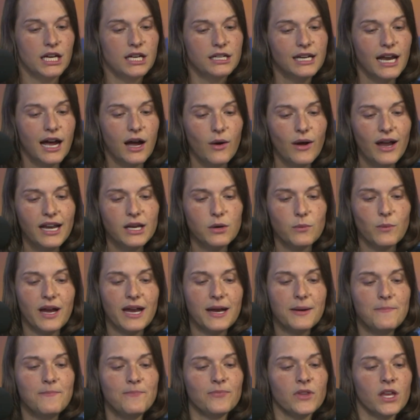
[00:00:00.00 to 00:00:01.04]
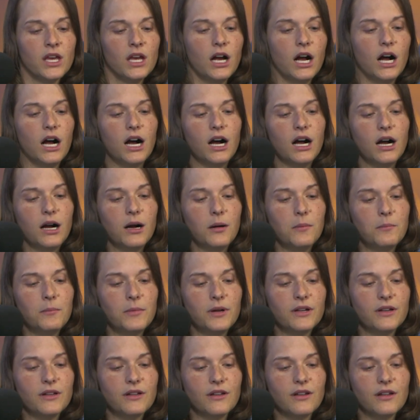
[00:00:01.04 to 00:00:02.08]
Now, anyway, um,
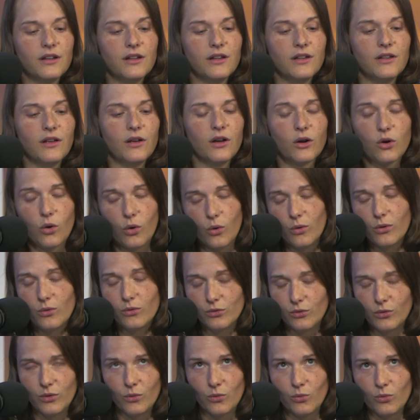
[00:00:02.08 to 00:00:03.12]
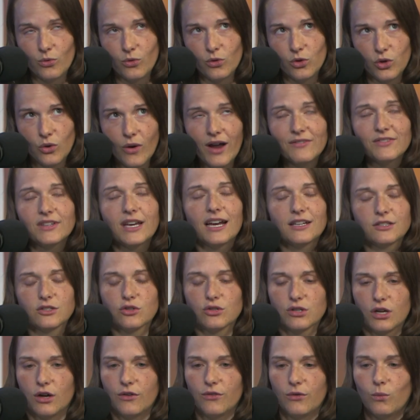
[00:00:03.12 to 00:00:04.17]
a, you have to ask
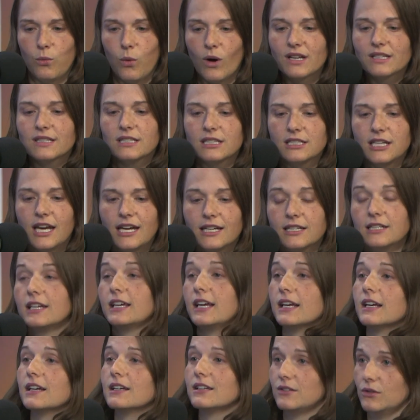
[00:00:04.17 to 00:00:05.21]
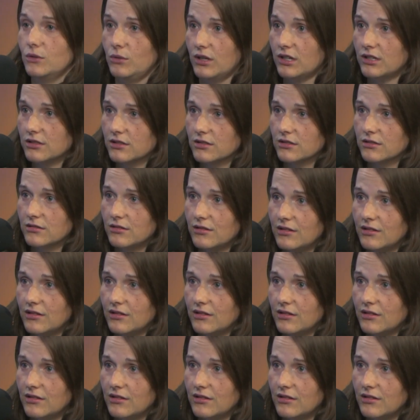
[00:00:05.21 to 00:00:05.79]
yourself, what does it take to get into this?